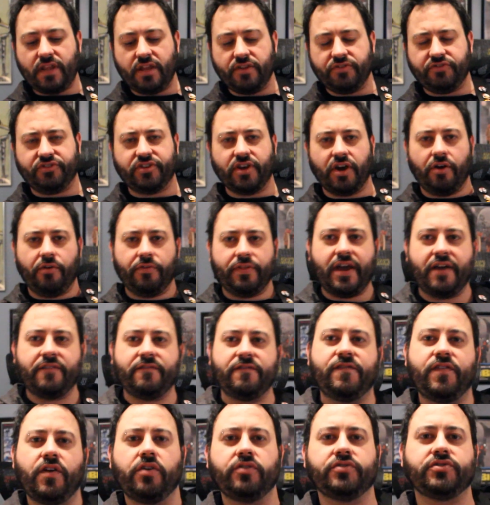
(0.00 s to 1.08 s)
So that
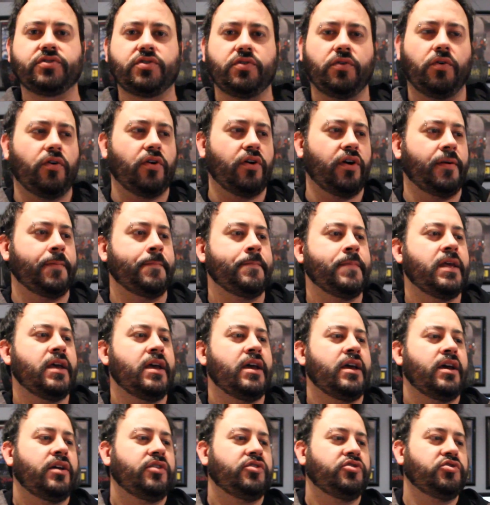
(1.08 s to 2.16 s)
first chord,
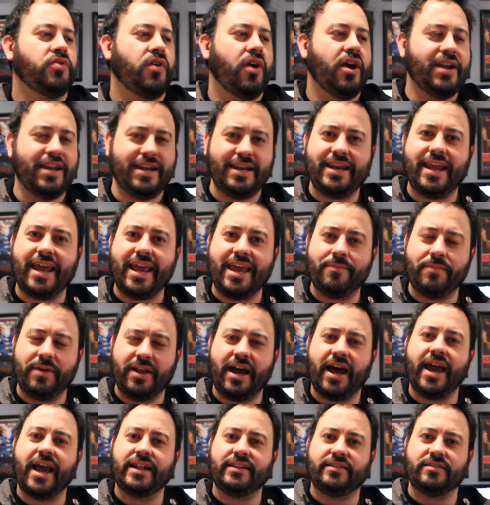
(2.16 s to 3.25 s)
trying to name it,
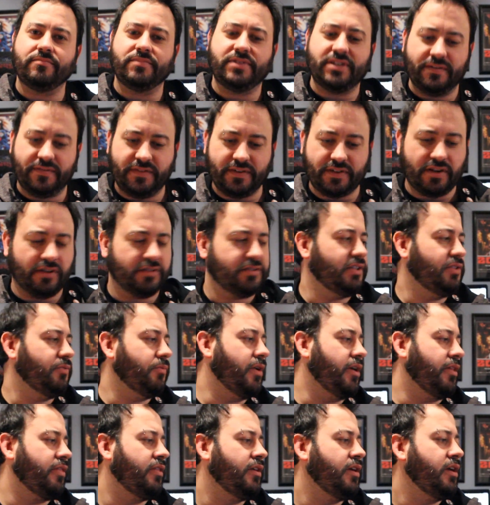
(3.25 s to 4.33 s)
I had some difficulty
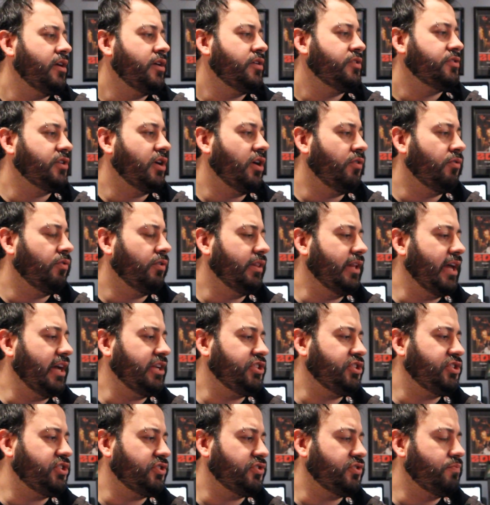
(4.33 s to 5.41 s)
with. So
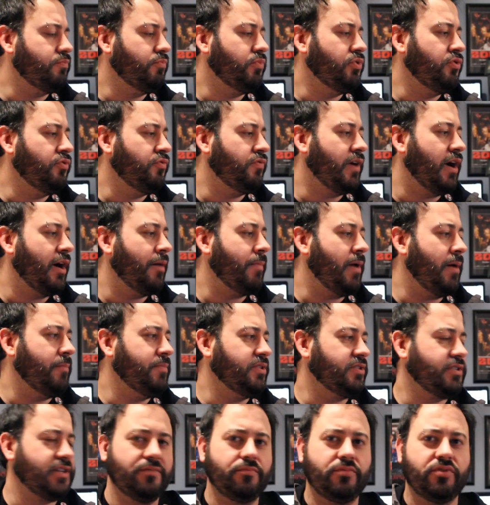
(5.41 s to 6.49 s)
let's just move up. I'm
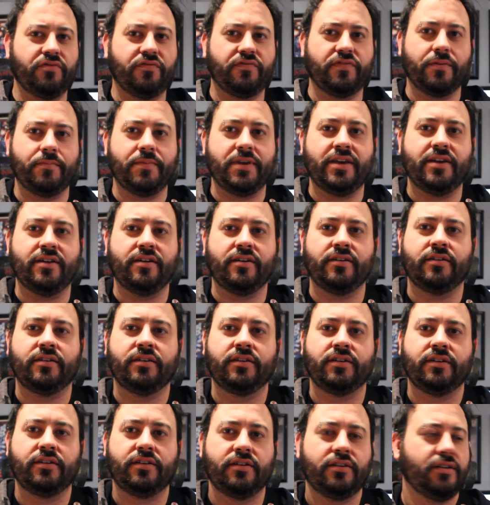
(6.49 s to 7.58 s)
just going to move from here
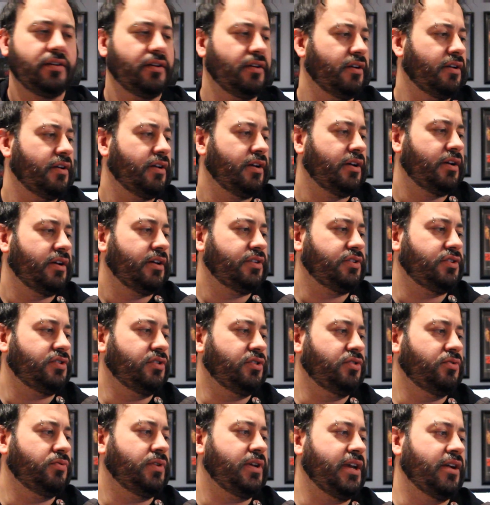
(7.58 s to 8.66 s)

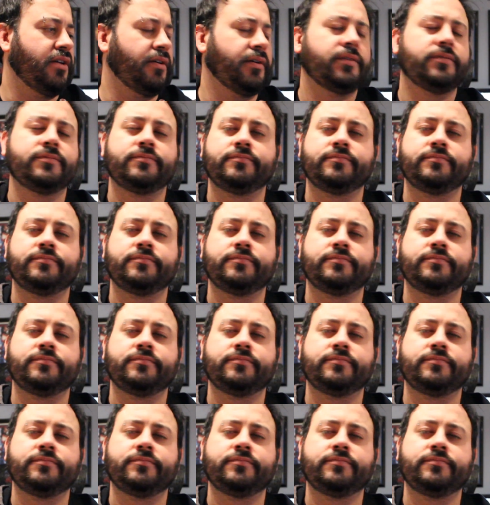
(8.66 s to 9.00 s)
to here.